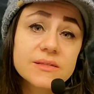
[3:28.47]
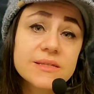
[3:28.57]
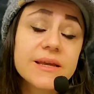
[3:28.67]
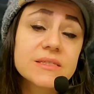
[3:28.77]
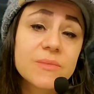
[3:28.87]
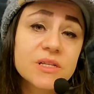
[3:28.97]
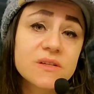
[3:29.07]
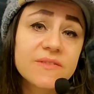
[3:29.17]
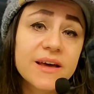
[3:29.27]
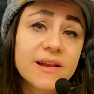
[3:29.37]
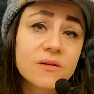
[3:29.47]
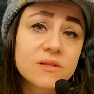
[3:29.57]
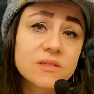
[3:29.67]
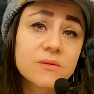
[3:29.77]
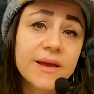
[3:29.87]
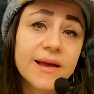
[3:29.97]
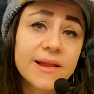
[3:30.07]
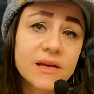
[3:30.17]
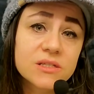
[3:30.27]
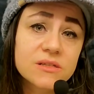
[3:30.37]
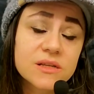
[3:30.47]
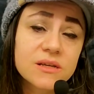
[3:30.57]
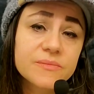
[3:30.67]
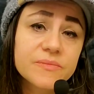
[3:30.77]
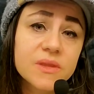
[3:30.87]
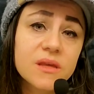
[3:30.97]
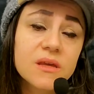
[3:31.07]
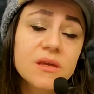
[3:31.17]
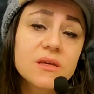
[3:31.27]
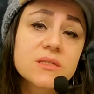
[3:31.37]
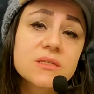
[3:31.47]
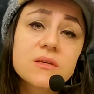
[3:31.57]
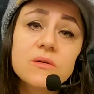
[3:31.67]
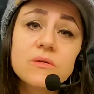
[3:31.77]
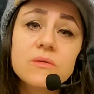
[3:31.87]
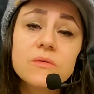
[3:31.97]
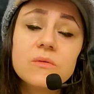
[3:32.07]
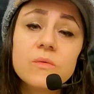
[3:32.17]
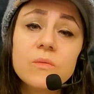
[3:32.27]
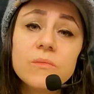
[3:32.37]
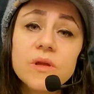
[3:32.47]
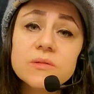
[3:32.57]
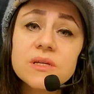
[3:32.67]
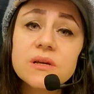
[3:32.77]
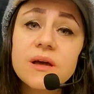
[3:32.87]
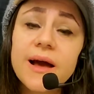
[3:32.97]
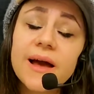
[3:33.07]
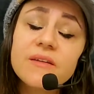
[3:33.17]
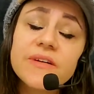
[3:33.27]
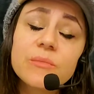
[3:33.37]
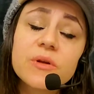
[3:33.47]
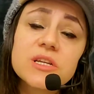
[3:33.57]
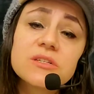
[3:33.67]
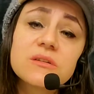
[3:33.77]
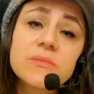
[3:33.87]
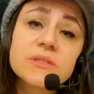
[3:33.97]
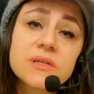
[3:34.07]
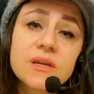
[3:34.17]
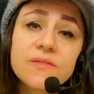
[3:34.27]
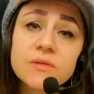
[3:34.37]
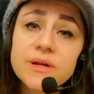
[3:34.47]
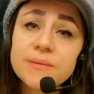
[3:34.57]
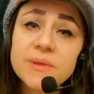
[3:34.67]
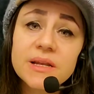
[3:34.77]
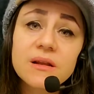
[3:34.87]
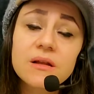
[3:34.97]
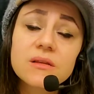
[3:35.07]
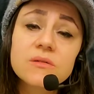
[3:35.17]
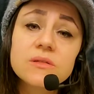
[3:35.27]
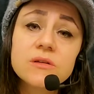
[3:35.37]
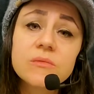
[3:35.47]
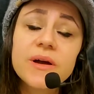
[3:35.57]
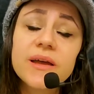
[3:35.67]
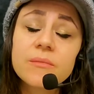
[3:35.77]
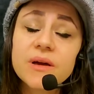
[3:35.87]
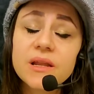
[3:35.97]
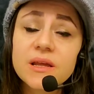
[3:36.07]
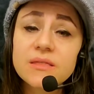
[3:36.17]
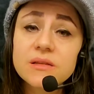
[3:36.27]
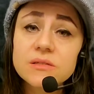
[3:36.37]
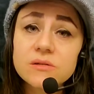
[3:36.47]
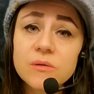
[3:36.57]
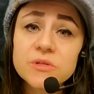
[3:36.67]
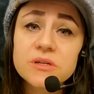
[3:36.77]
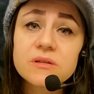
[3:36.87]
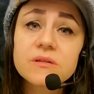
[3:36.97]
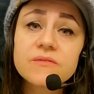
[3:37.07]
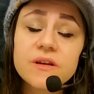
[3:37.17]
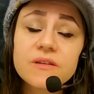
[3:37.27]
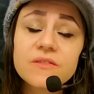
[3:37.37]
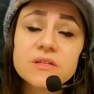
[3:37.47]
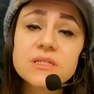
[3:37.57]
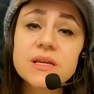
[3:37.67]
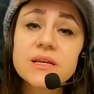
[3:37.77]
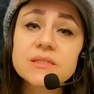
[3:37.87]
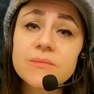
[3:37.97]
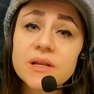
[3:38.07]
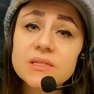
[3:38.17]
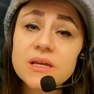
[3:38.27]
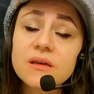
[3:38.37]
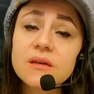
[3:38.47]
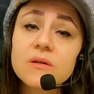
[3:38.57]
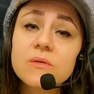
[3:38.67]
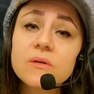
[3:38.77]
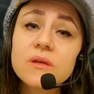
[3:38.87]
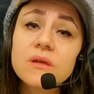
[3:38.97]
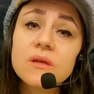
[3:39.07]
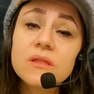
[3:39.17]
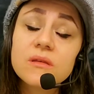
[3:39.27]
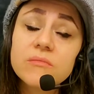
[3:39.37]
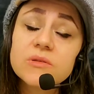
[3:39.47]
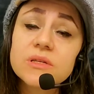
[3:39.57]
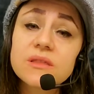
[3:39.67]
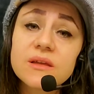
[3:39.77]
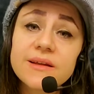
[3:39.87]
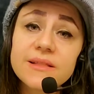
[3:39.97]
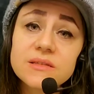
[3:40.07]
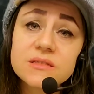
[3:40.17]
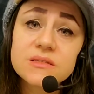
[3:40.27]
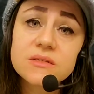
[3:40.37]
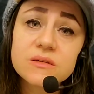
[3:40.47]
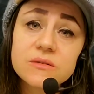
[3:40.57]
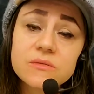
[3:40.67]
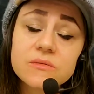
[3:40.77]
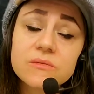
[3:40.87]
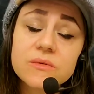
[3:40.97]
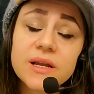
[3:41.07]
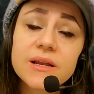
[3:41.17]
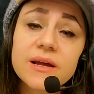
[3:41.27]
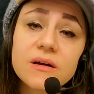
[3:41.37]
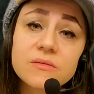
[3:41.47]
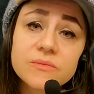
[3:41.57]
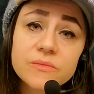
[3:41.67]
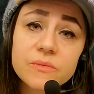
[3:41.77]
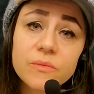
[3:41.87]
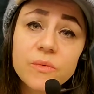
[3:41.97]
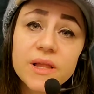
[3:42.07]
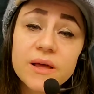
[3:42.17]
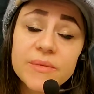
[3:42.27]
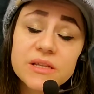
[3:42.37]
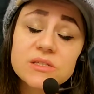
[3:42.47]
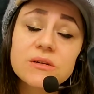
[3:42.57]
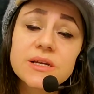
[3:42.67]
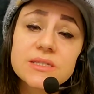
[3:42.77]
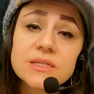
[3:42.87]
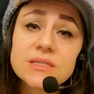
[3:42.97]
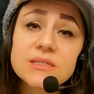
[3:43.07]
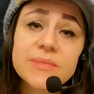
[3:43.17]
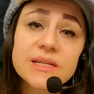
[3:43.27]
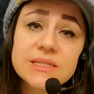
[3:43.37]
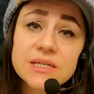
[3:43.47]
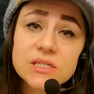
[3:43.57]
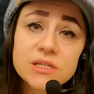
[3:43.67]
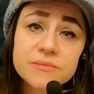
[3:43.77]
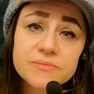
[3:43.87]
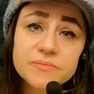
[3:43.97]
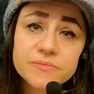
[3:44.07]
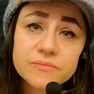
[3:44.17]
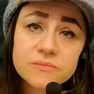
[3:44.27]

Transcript: Take as much of that out as you can, actually. So music, high vibrational music, if you type that in on YouTube, I am going to, in the description, very first thing is I'm going to tell you the music that I listen to right now while I'm entering into this meditation.